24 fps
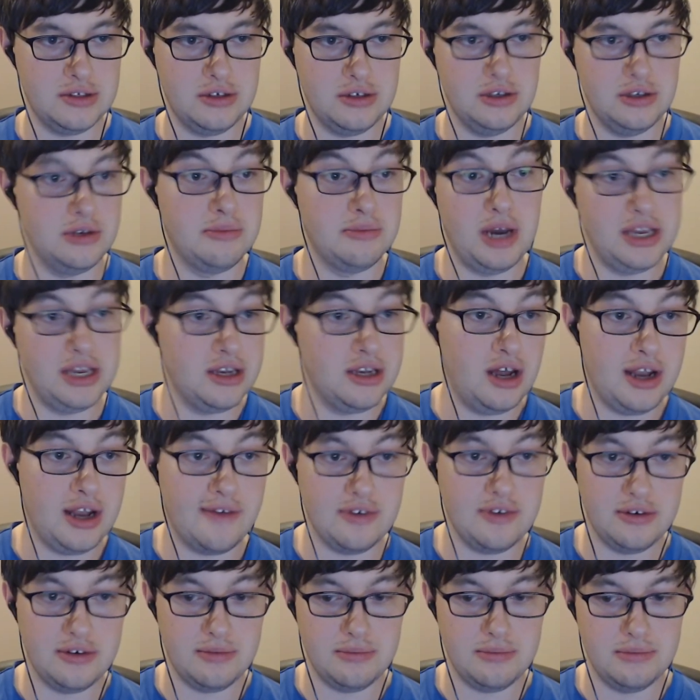It might not
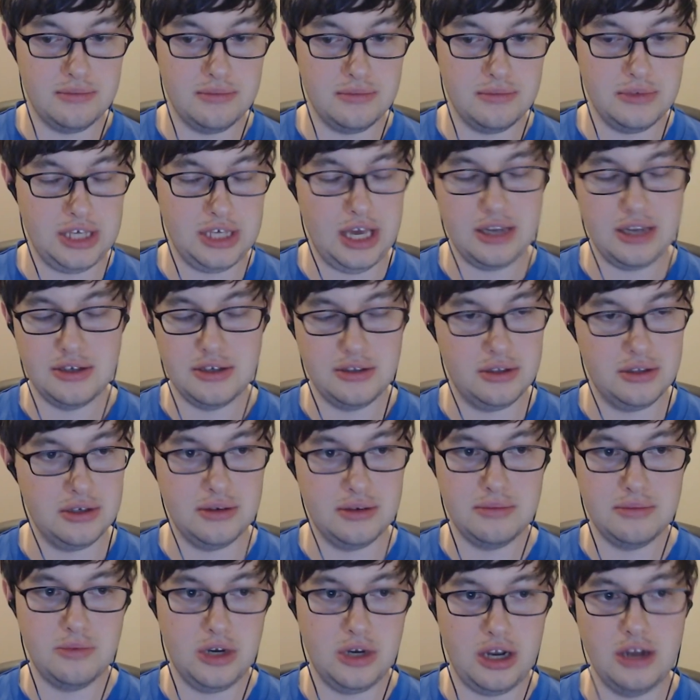ever get to the
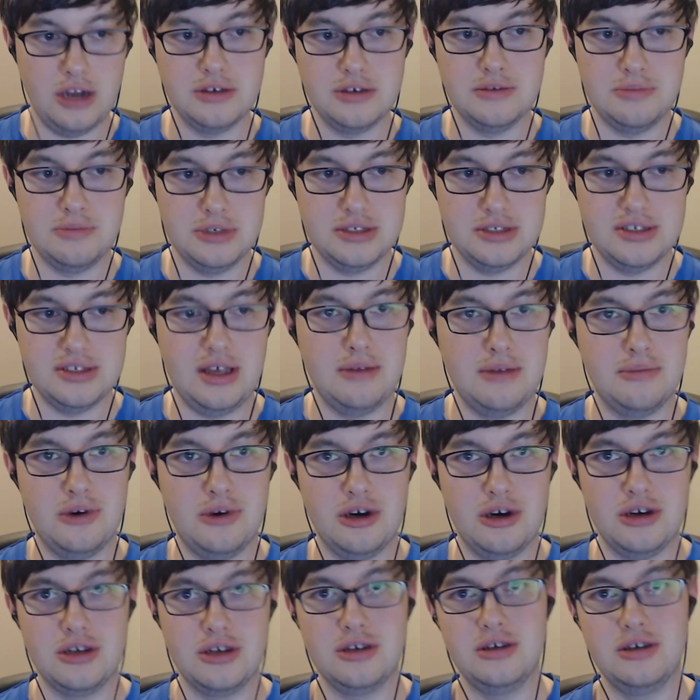100%
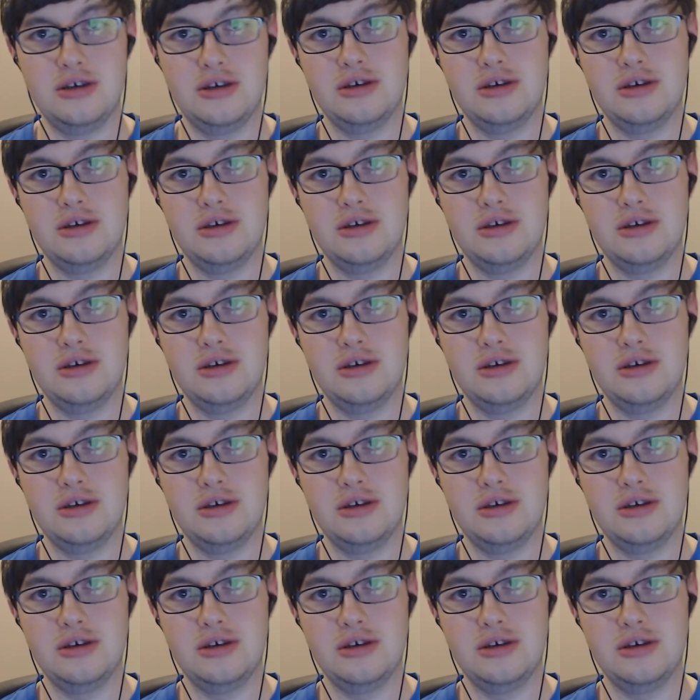mark.